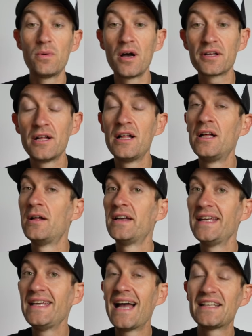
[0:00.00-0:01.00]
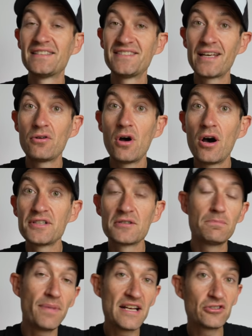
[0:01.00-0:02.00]
bike. He has a saddle
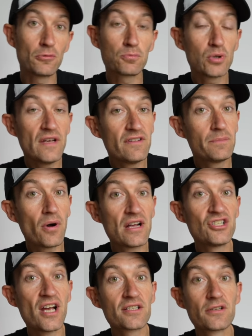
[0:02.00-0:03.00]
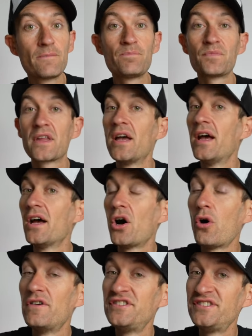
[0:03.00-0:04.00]
height based on previous bike checks of